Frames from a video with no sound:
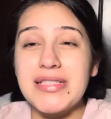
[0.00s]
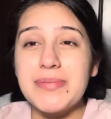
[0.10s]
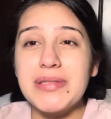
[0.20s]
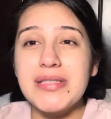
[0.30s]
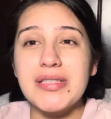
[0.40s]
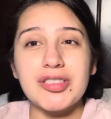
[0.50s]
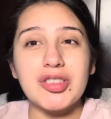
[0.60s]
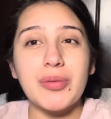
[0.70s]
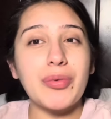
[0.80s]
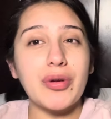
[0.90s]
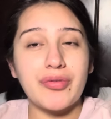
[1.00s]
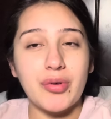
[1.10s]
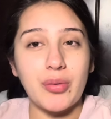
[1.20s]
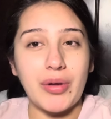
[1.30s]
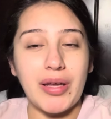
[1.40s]
been such a
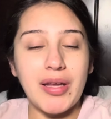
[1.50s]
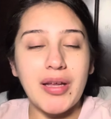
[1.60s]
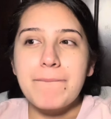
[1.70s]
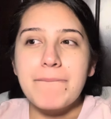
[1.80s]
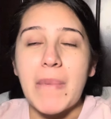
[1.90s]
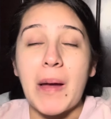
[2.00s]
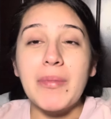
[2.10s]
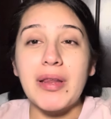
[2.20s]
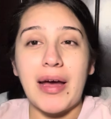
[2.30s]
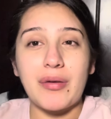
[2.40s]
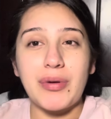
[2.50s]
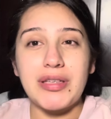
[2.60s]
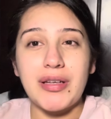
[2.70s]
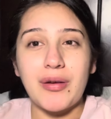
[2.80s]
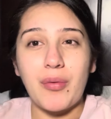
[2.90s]
beautiful week. I'm glad we
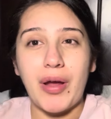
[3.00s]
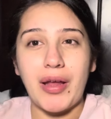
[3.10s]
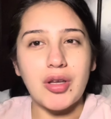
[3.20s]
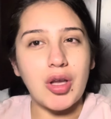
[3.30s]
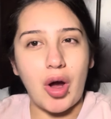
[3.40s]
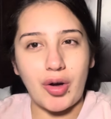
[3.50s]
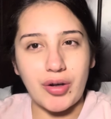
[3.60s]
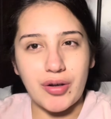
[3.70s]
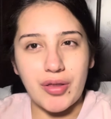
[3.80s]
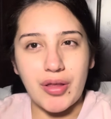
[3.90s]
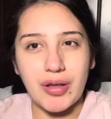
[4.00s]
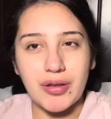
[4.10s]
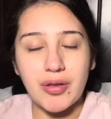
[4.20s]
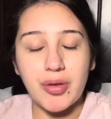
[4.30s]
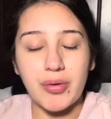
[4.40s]
didn't wait longer than
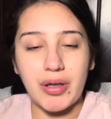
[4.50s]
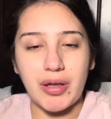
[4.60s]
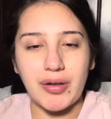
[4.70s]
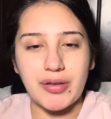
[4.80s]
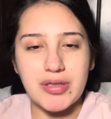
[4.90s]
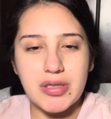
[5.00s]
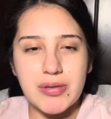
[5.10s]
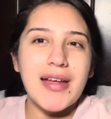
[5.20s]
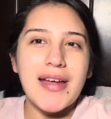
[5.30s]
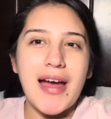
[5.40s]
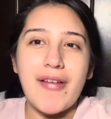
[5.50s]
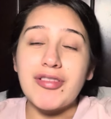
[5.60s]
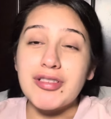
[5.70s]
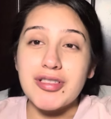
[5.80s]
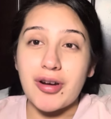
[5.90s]
3 years. Having
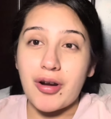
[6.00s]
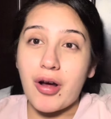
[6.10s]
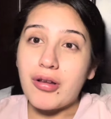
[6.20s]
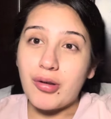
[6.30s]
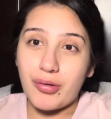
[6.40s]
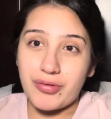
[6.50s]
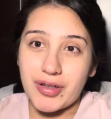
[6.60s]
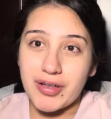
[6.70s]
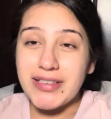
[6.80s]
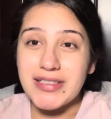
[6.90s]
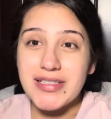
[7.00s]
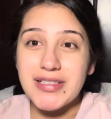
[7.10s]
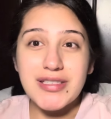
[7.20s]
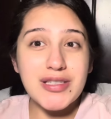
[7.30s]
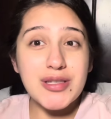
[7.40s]
to start all over is
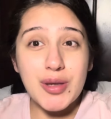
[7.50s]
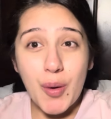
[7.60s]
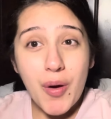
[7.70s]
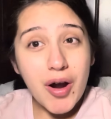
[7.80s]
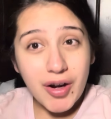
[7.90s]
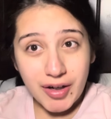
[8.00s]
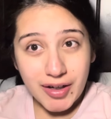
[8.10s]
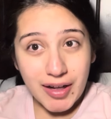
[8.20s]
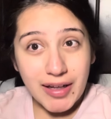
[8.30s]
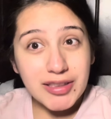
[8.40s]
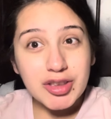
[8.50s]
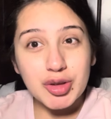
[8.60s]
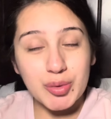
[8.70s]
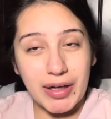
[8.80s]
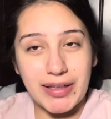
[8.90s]
so hard and
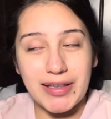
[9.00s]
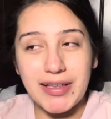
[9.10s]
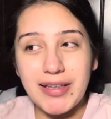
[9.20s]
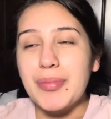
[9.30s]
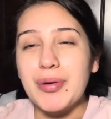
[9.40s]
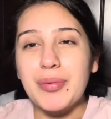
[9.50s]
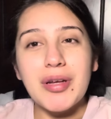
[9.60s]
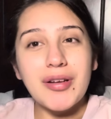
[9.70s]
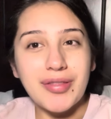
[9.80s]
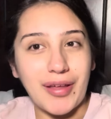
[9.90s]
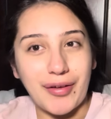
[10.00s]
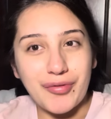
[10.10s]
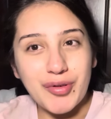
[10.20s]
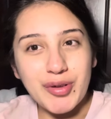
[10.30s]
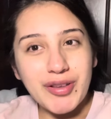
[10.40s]
draining, but we are
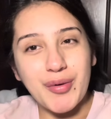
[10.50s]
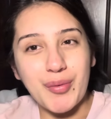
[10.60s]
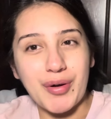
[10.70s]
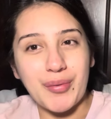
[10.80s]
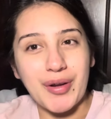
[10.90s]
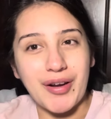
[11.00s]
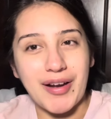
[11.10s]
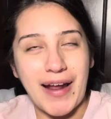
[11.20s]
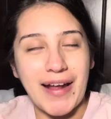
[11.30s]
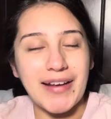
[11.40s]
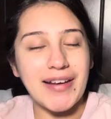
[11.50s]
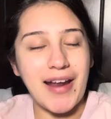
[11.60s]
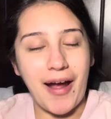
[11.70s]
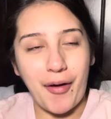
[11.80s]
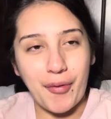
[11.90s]
thankful where we are at
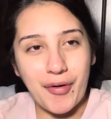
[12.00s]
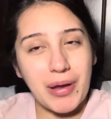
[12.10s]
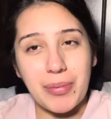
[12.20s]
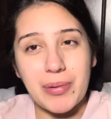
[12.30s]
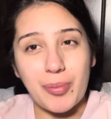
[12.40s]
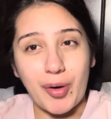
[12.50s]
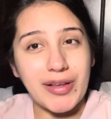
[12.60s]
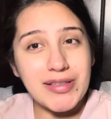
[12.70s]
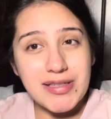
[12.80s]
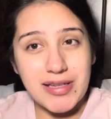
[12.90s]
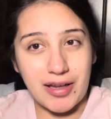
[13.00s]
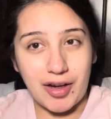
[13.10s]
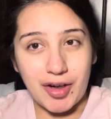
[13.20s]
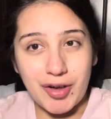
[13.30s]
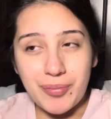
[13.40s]
now. Baby boy is
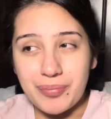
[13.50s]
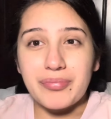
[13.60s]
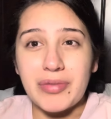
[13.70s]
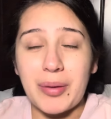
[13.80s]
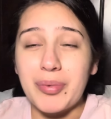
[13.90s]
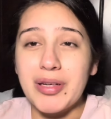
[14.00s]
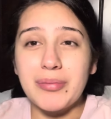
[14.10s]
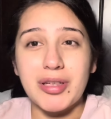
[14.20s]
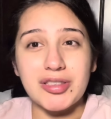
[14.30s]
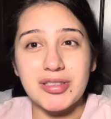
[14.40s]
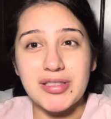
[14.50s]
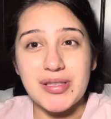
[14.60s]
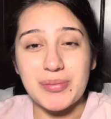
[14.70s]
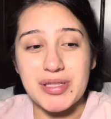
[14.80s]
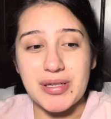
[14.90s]
here. That pretty much
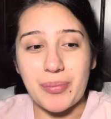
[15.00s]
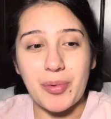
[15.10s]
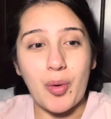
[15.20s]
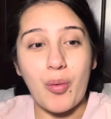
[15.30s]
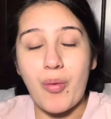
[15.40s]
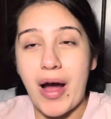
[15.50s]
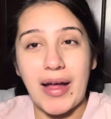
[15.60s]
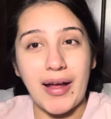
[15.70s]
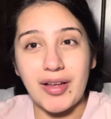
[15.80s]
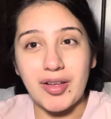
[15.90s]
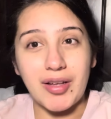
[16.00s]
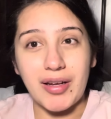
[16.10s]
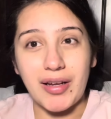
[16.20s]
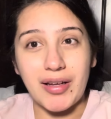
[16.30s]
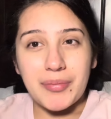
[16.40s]
sums up why I
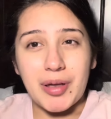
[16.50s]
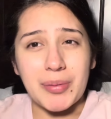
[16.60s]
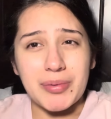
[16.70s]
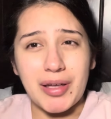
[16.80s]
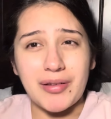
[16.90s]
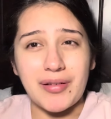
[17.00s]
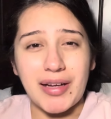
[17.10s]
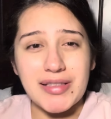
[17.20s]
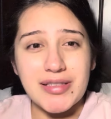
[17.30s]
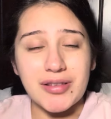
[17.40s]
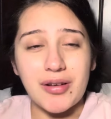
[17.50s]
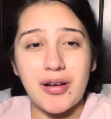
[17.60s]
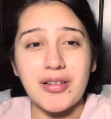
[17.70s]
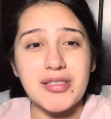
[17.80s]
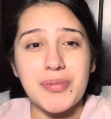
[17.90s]
couldn't update you guys at the
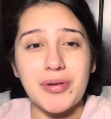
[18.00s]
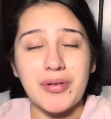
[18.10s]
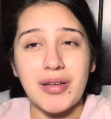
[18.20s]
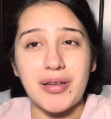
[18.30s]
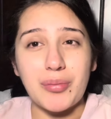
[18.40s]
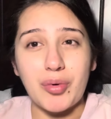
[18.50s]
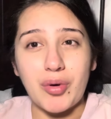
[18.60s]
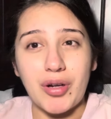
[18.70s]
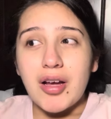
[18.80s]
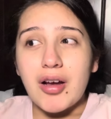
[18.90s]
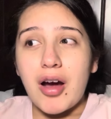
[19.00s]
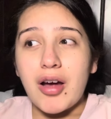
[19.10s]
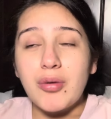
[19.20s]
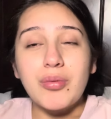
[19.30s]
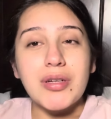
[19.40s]
hospital anymore.
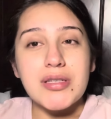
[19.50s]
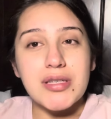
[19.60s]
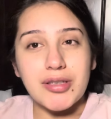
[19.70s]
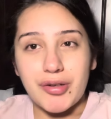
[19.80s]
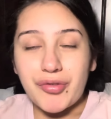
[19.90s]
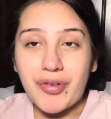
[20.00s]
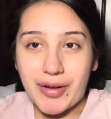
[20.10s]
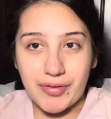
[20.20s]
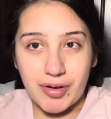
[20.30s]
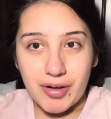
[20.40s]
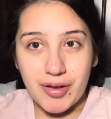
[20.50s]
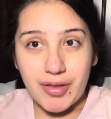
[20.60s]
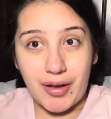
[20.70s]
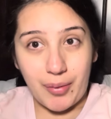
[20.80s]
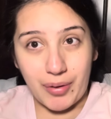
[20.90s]
God was in our favor
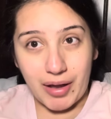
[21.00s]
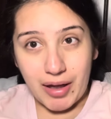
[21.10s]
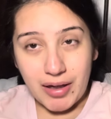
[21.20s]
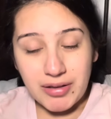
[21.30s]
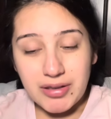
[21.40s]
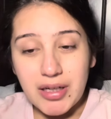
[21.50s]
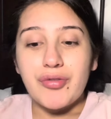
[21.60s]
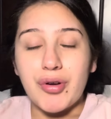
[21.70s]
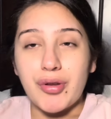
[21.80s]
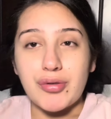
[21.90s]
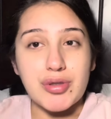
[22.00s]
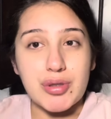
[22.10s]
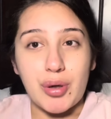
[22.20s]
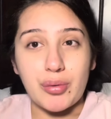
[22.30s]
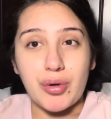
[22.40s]
that weekend. For those who
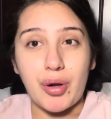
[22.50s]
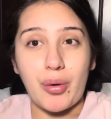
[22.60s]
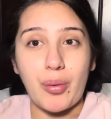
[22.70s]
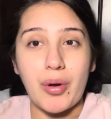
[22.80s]
don't know,